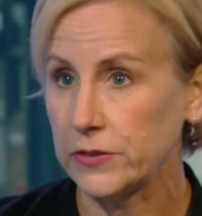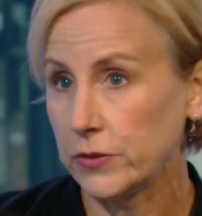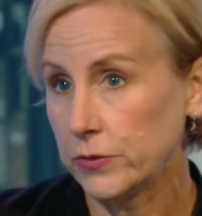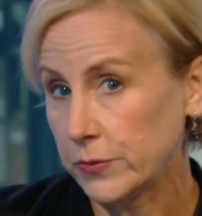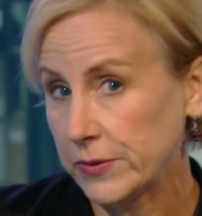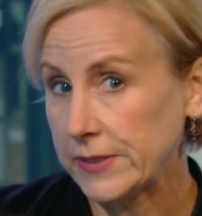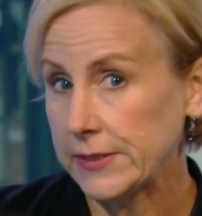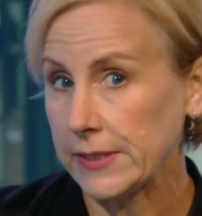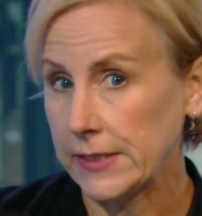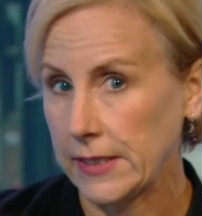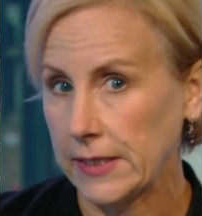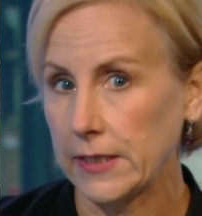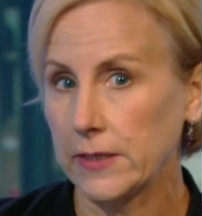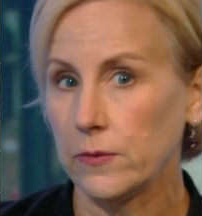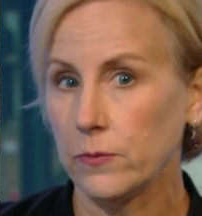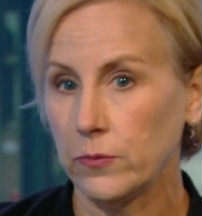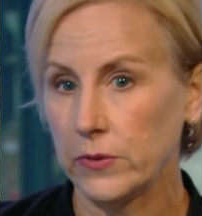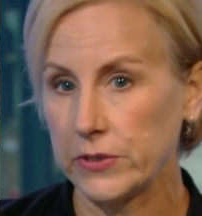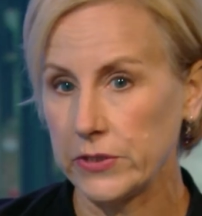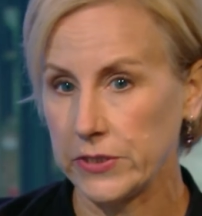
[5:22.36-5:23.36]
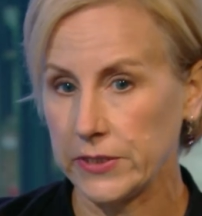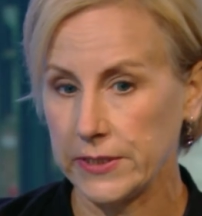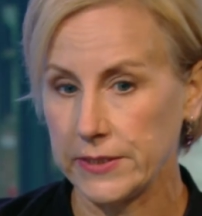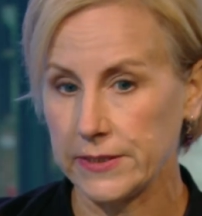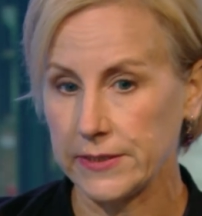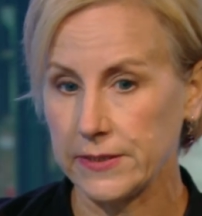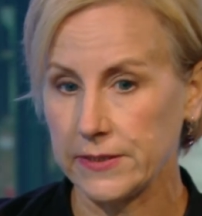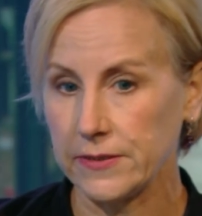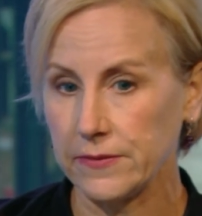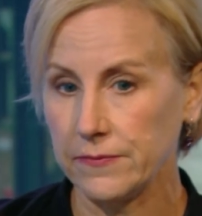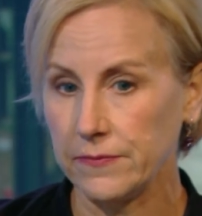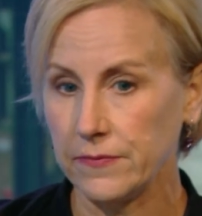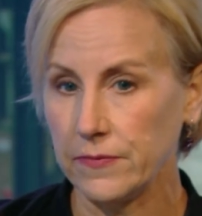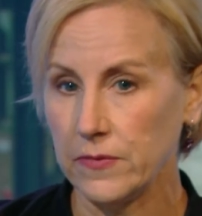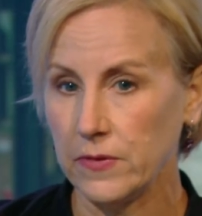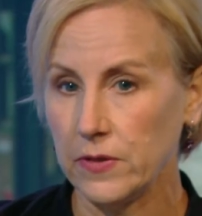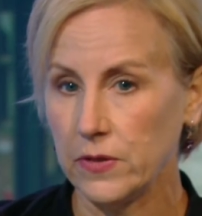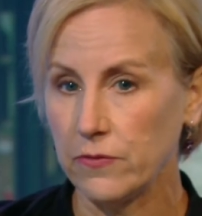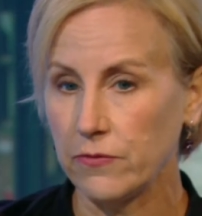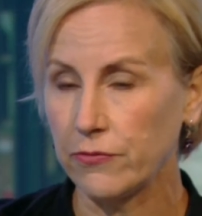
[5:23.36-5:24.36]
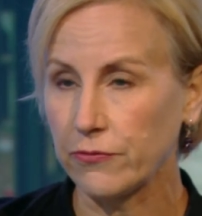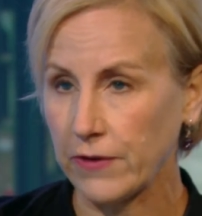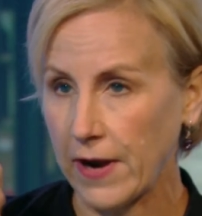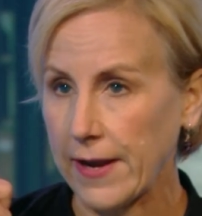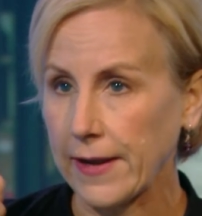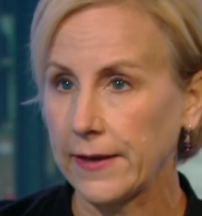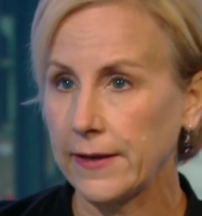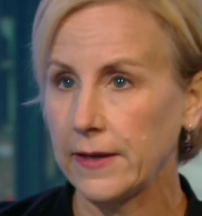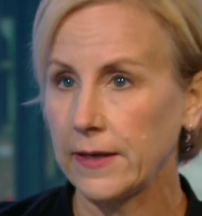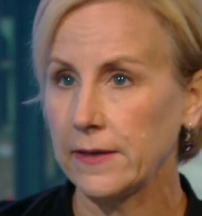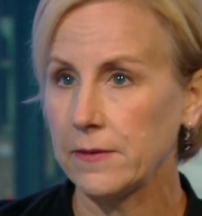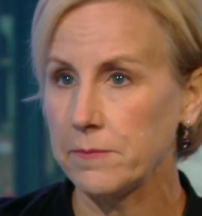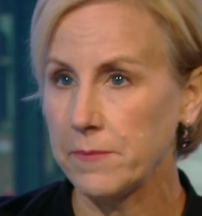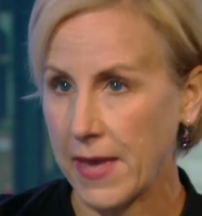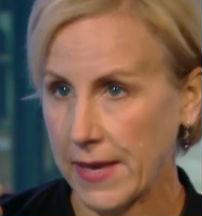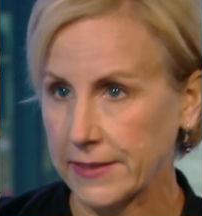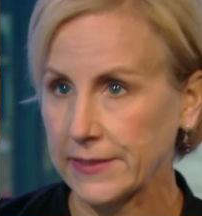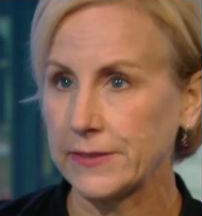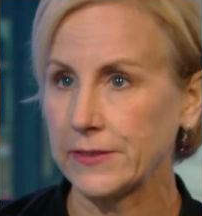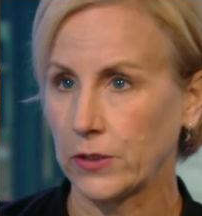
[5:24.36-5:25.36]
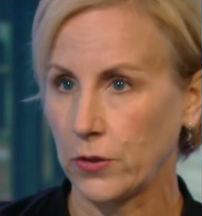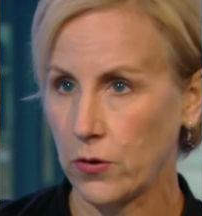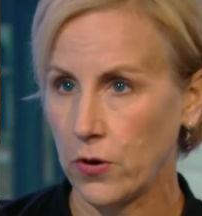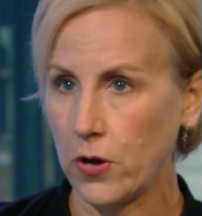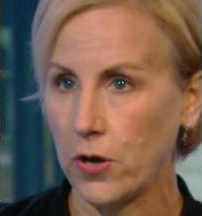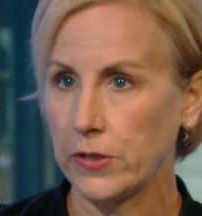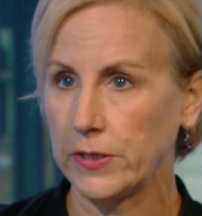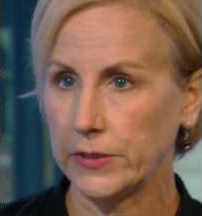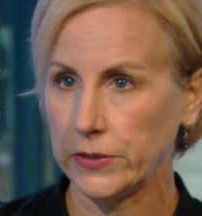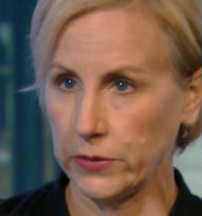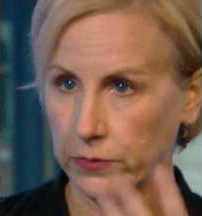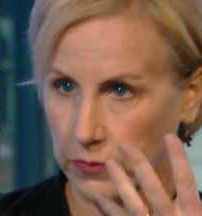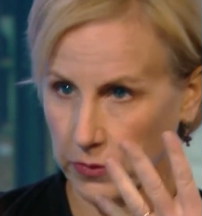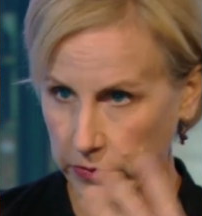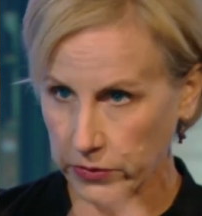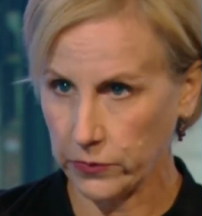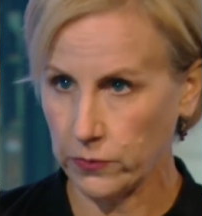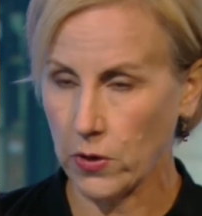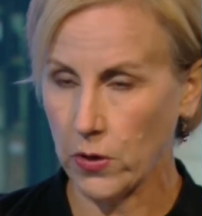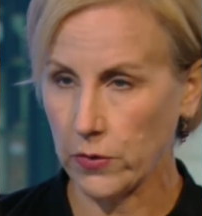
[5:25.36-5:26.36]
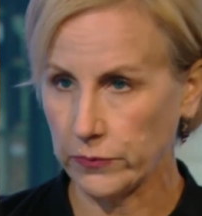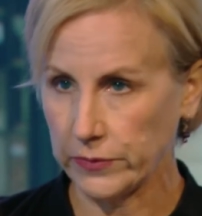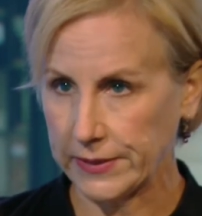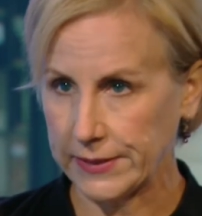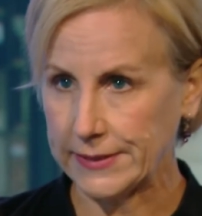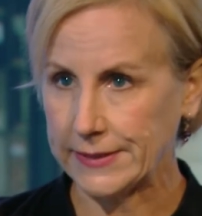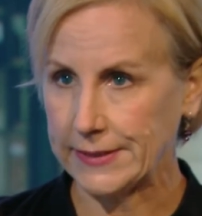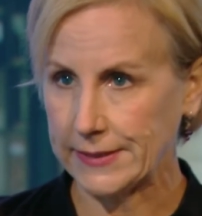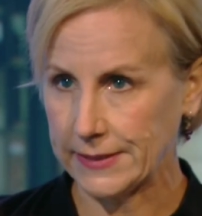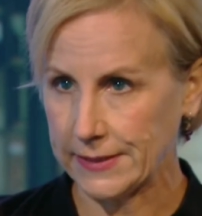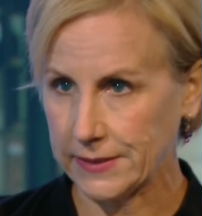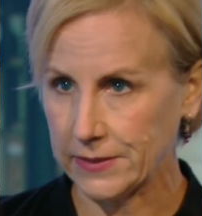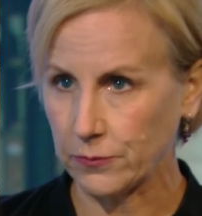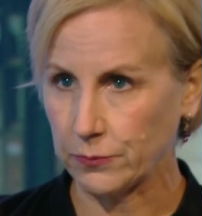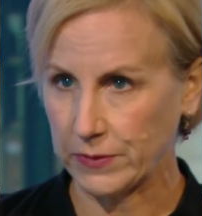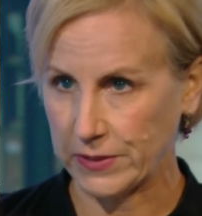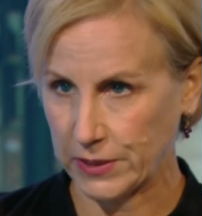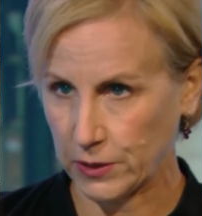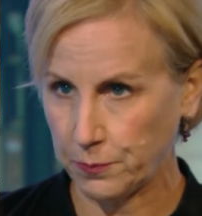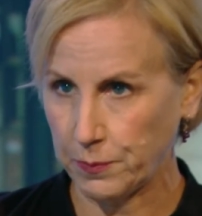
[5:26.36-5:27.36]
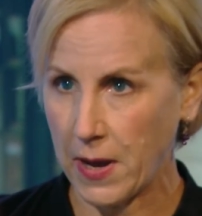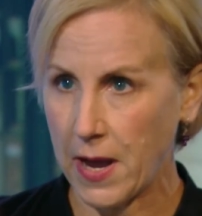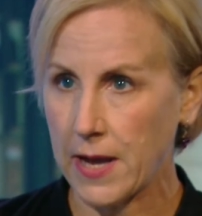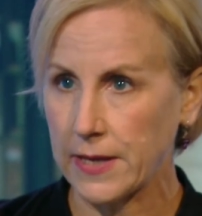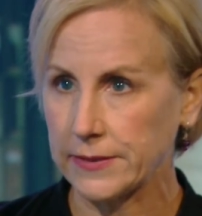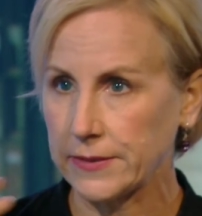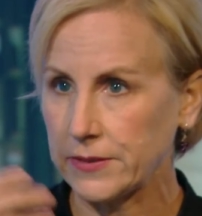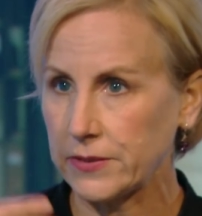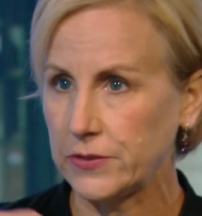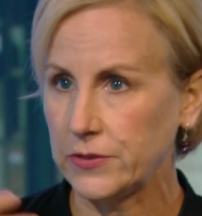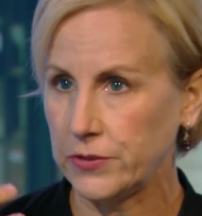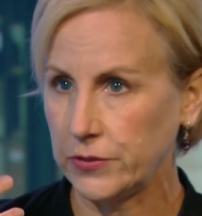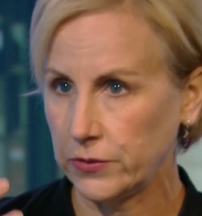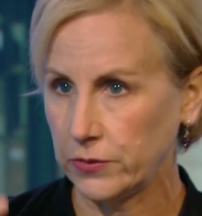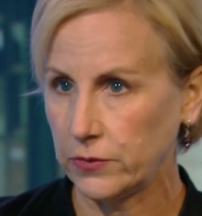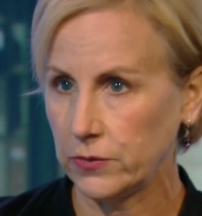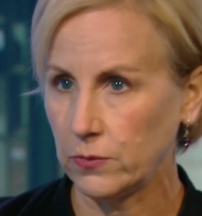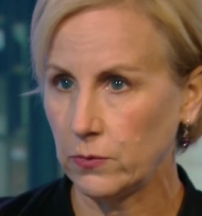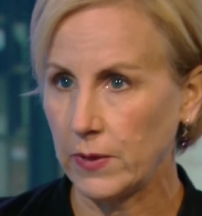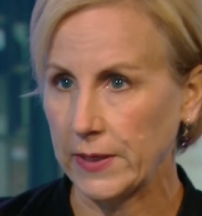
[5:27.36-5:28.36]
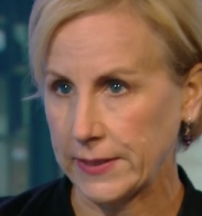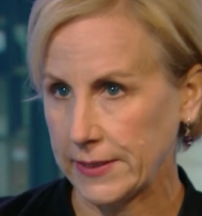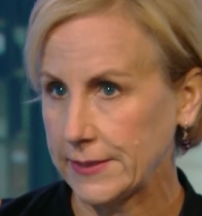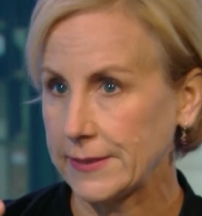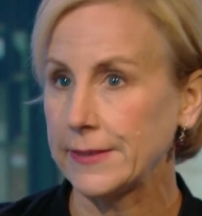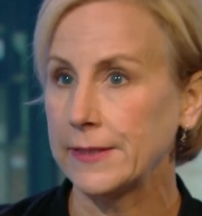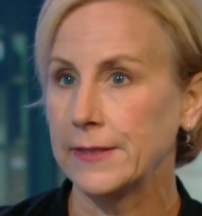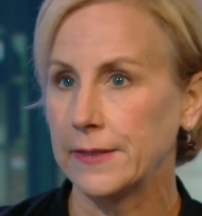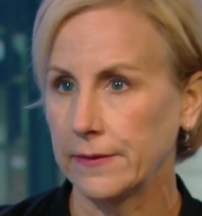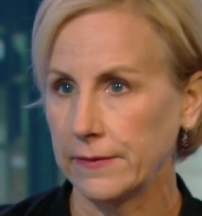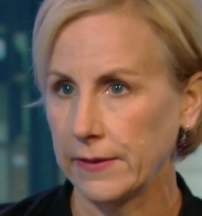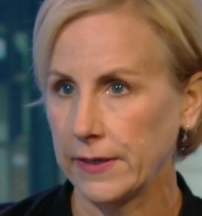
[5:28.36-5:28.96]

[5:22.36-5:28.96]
you see it, which is Frank makes the call and you only see his response to what he's hearing.